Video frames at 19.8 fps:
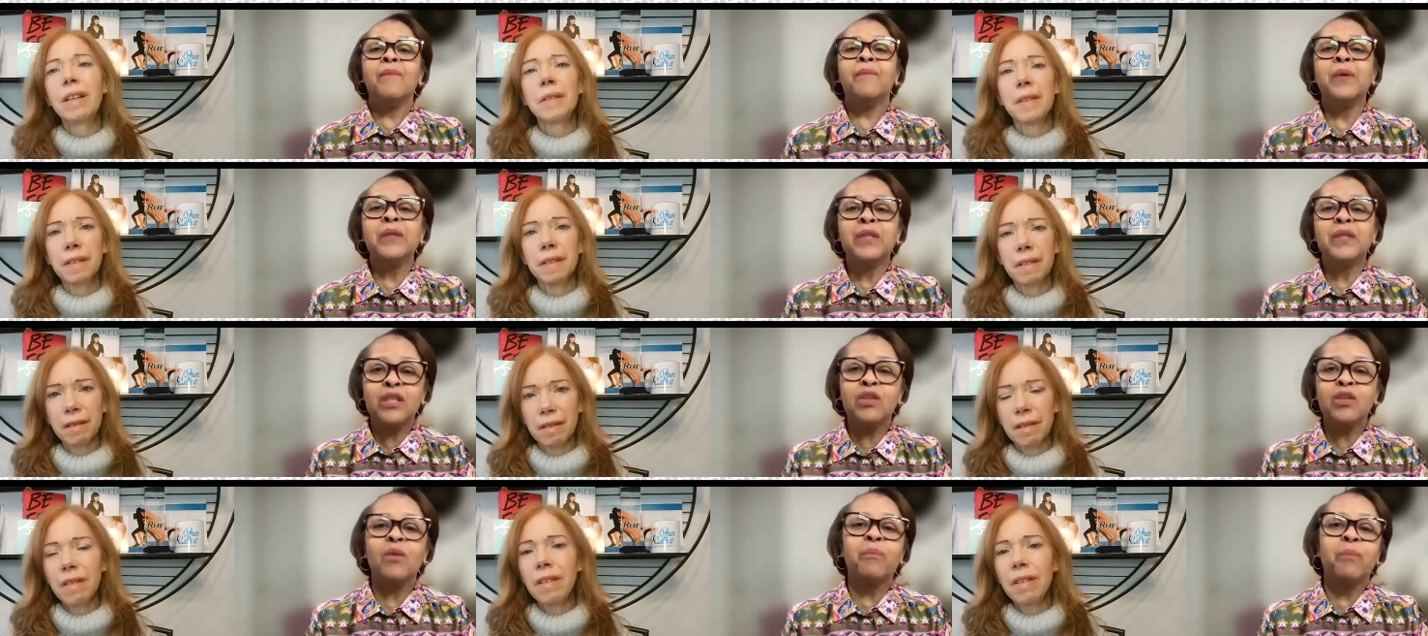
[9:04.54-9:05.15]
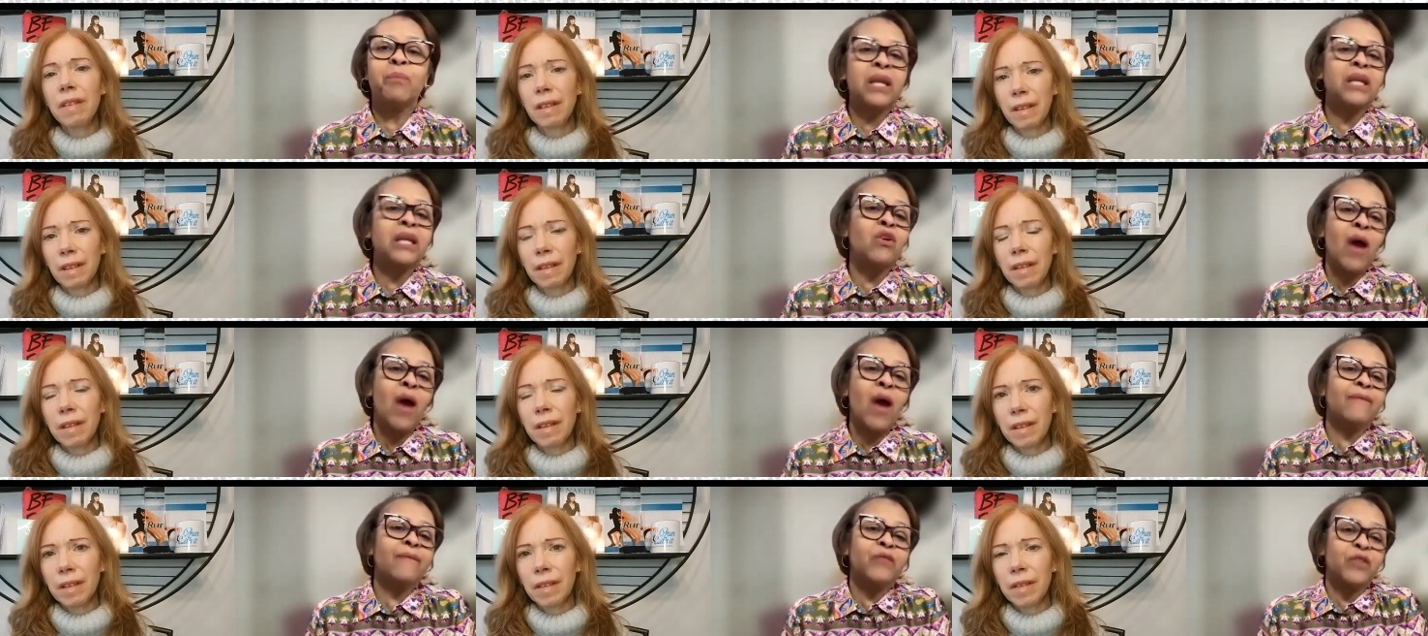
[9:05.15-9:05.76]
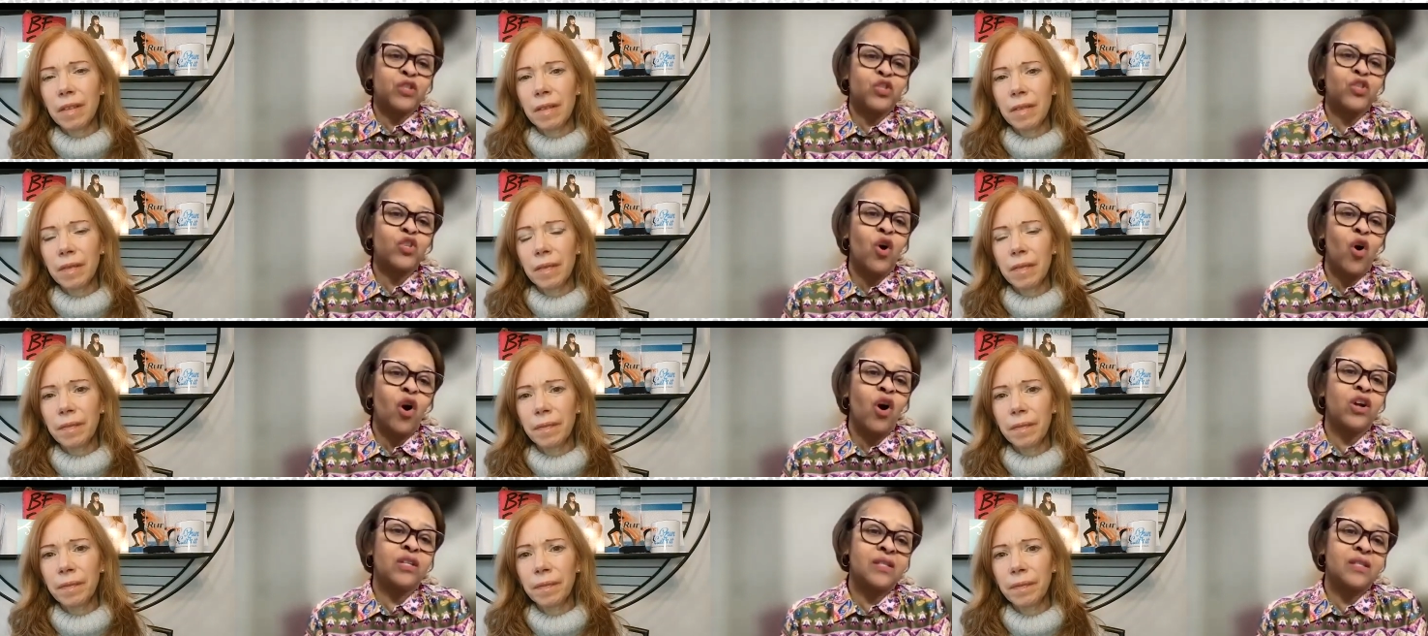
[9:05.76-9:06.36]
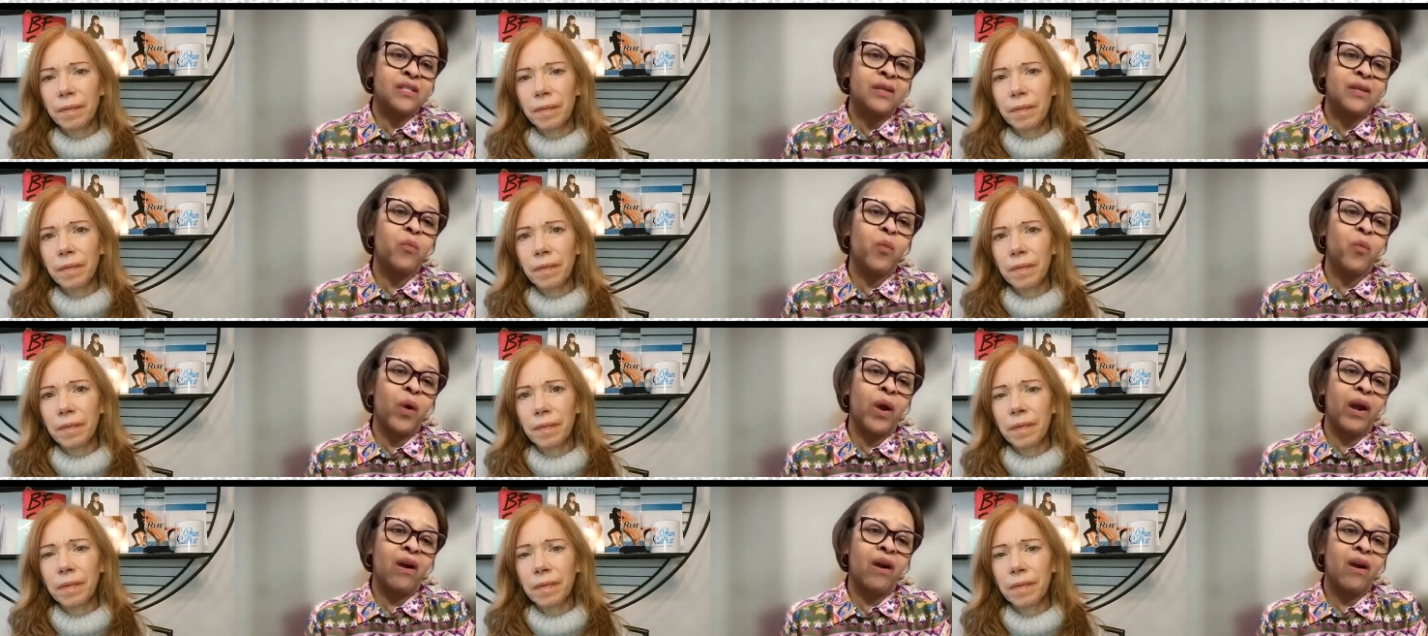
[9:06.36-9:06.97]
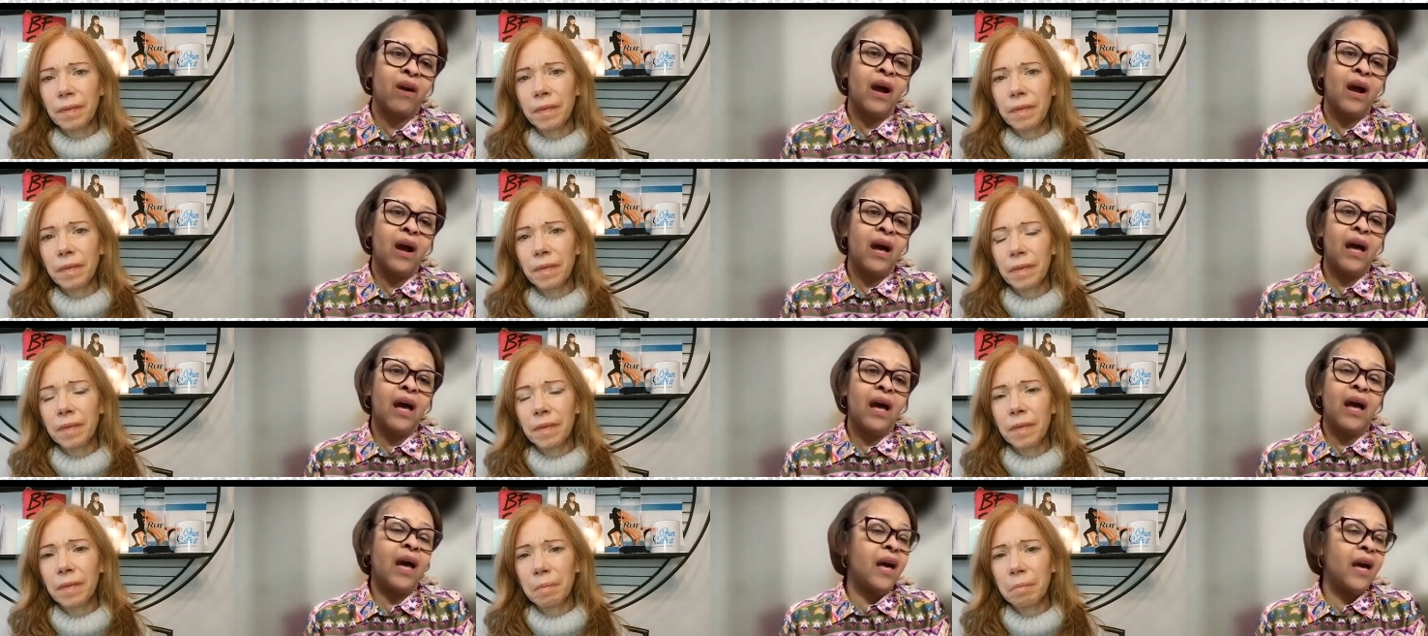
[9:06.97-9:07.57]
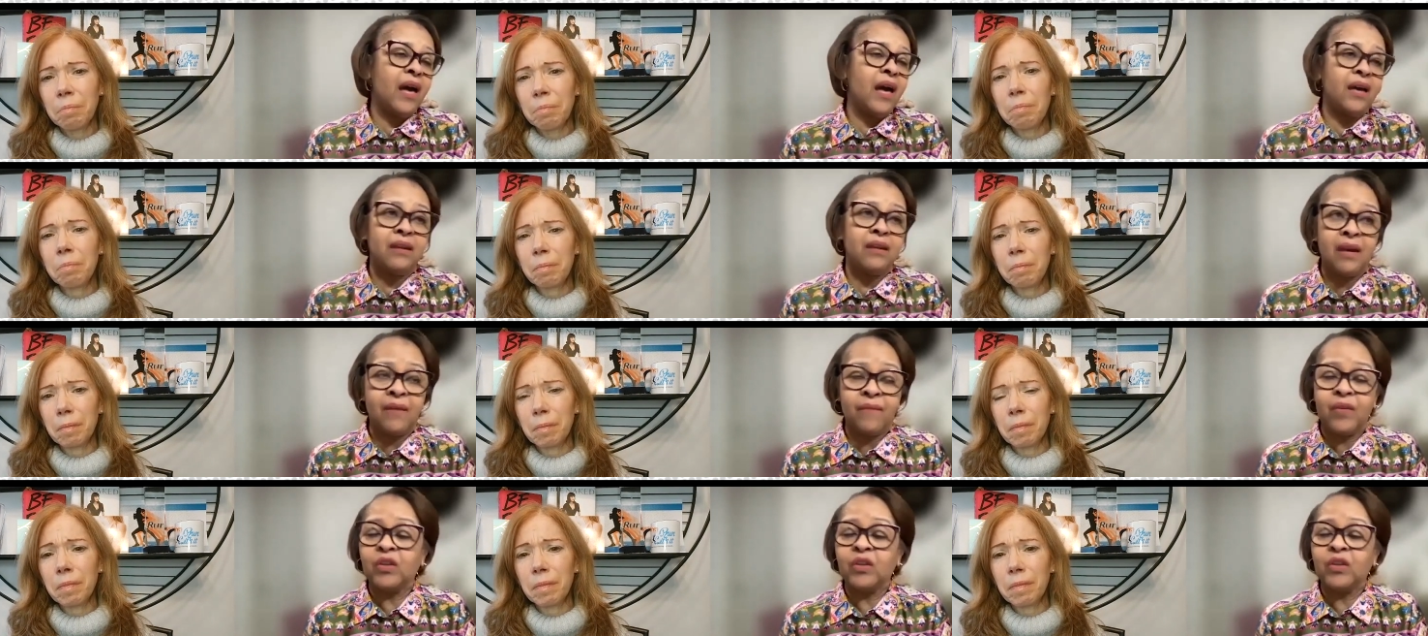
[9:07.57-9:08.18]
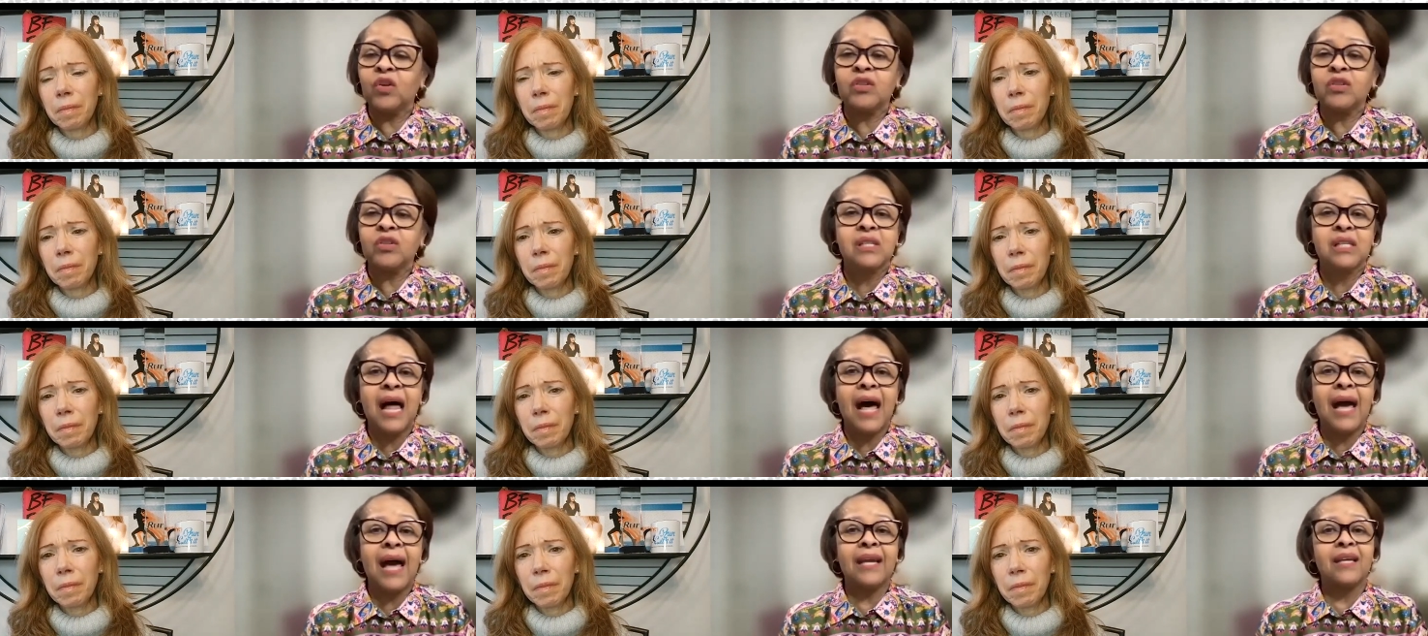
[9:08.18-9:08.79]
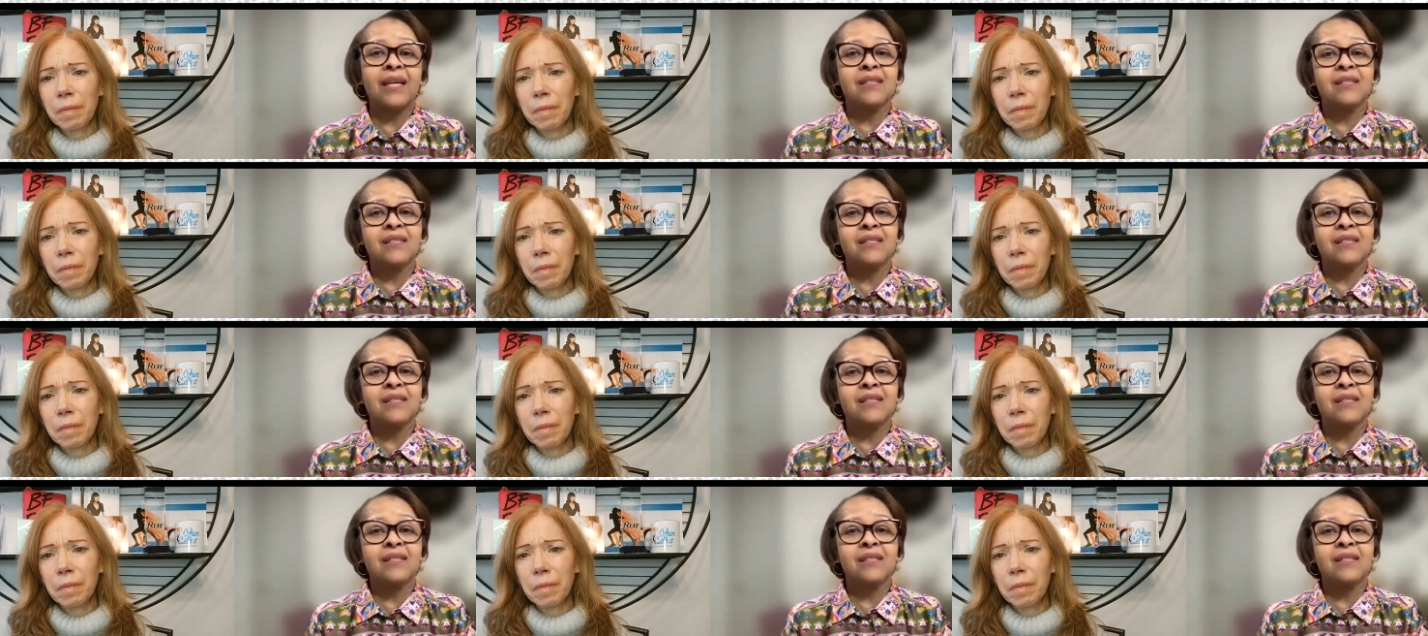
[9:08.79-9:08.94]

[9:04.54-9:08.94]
Speaker 1: but you, but you have to start somewhere. And if it looks like